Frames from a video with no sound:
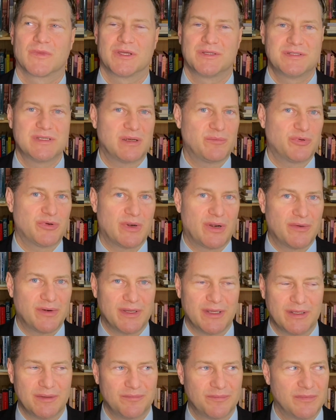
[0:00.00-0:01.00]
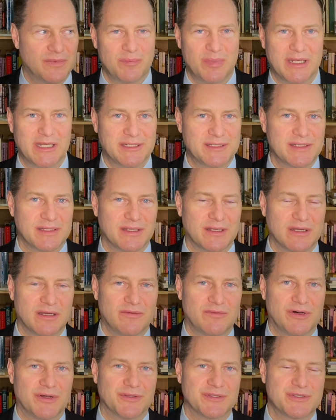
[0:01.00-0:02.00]
temporary billeting of
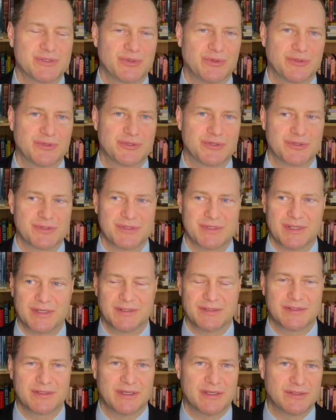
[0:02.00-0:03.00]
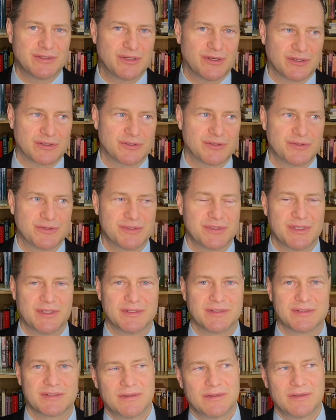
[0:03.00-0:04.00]
all the soldiers and doctors
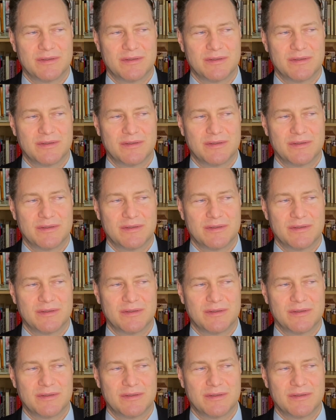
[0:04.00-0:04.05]
and